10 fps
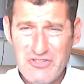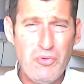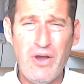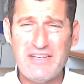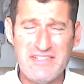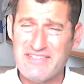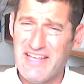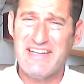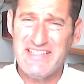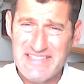two eyes in his
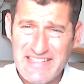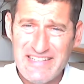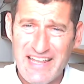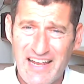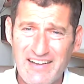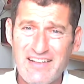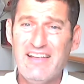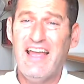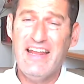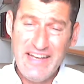head could see that.
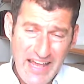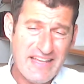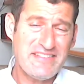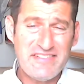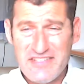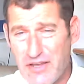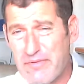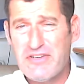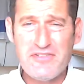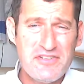And yes, there's
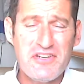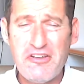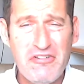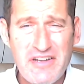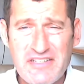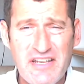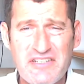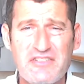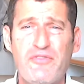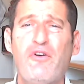some issues you could
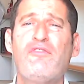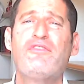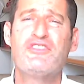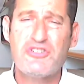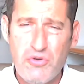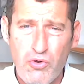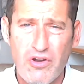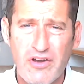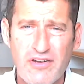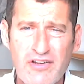criticize us for
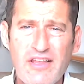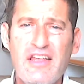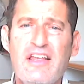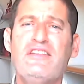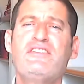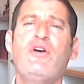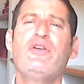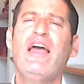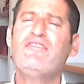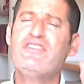sure. So
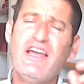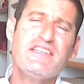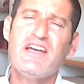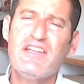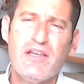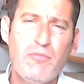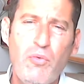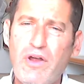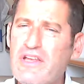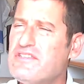you have Gentile number
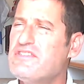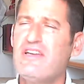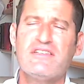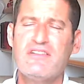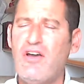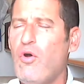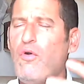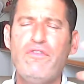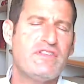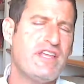one is just
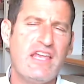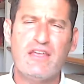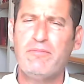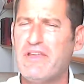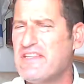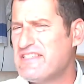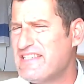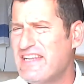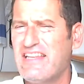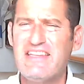overtaken by the
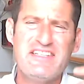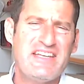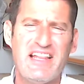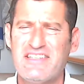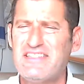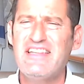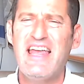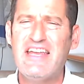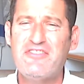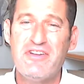sin and the jealousy, the
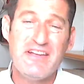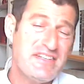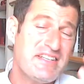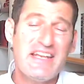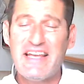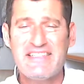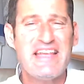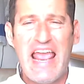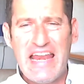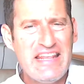hatred. I just cannot
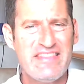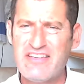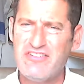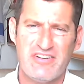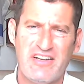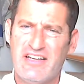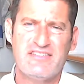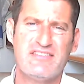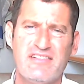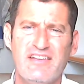see anything good in
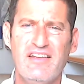us.